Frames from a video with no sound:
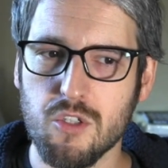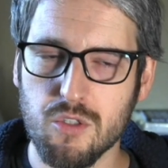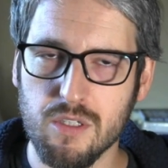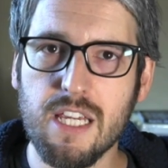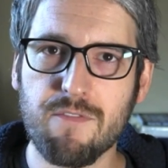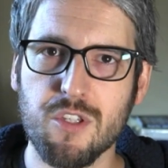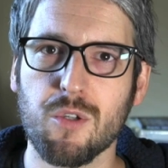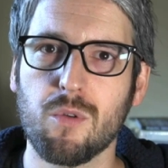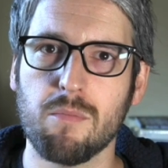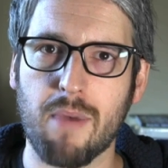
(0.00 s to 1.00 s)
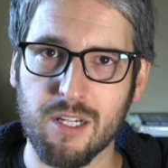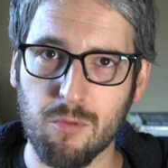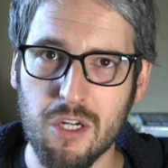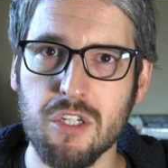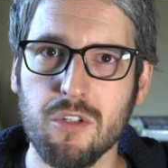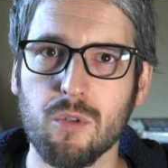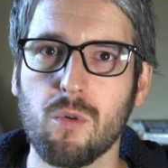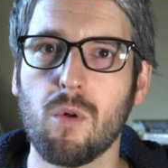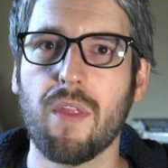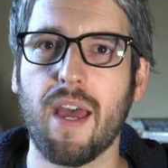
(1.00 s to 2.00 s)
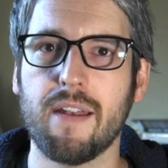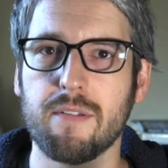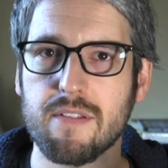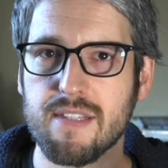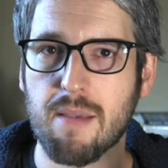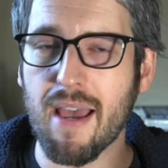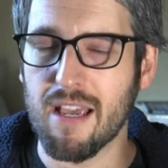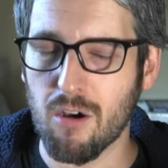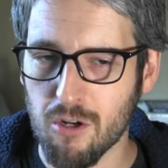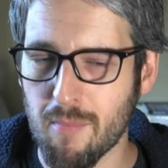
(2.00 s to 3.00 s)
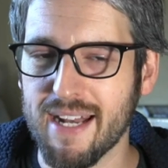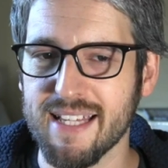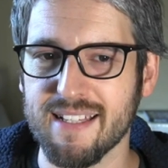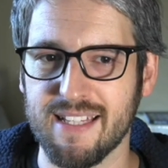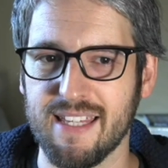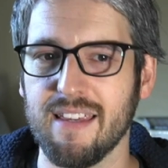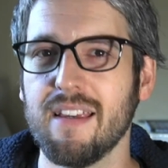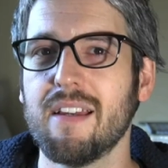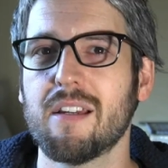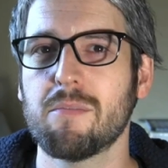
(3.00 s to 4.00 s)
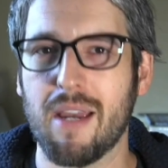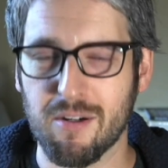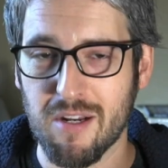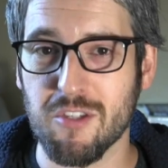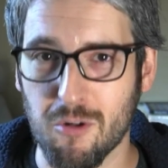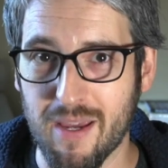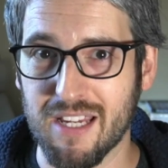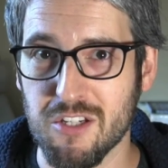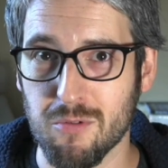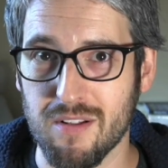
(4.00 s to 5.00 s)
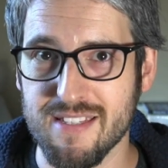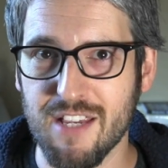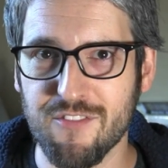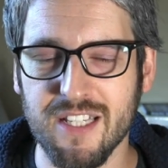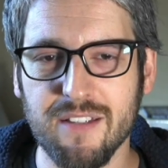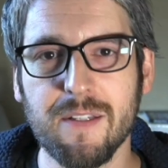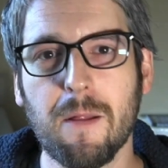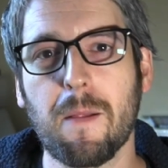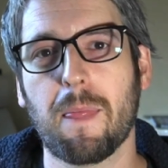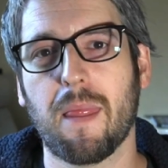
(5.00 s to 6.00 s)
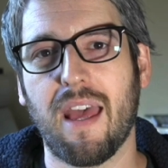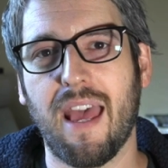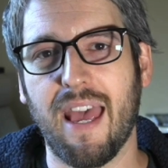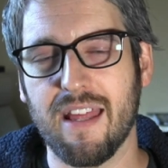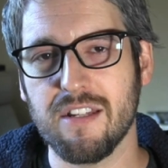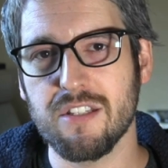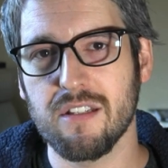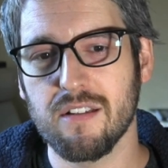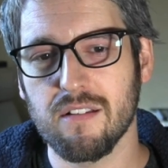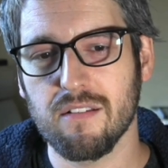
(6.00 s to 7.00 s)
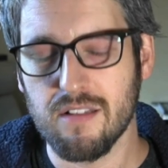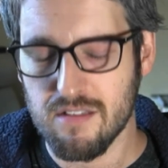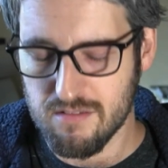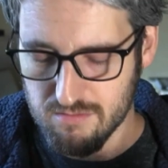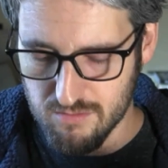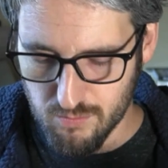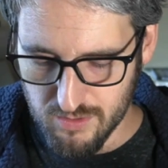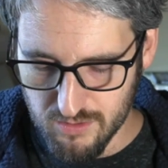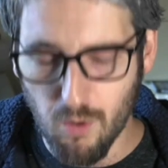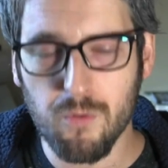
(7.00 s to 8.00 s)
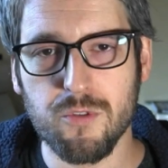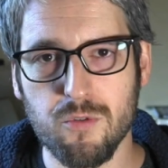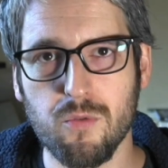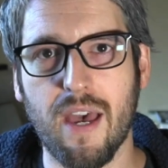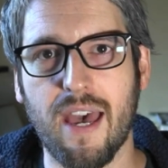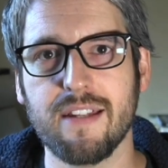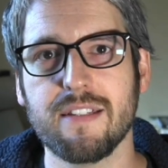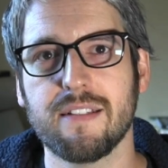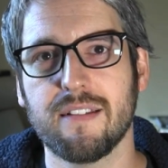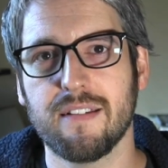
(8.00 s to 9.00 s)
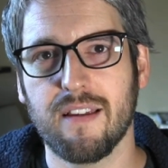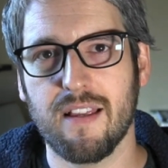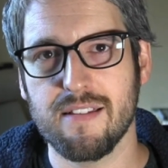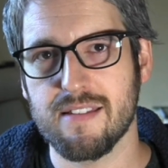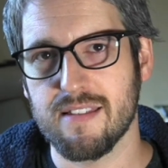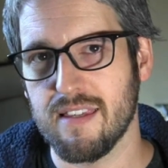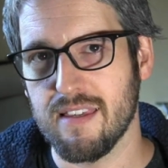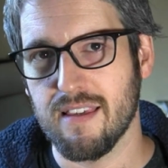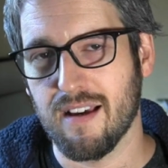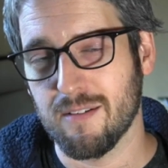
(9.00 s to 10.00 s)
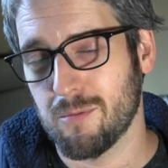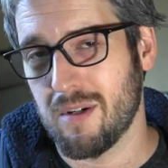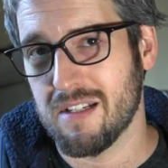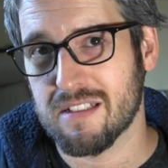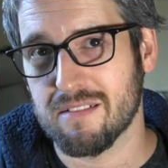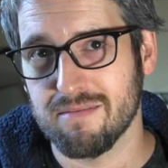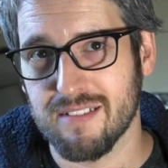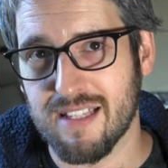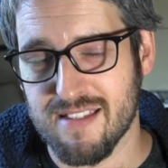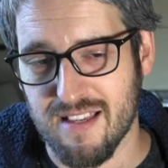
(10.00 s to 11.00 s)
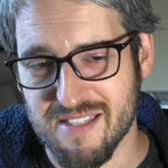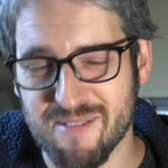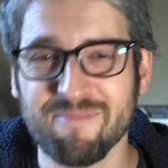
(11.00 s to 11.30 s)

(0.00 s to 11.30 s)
gives you a migration tool that semi-automatically migrates your package to null safety, and we'll go through that and see what gets us.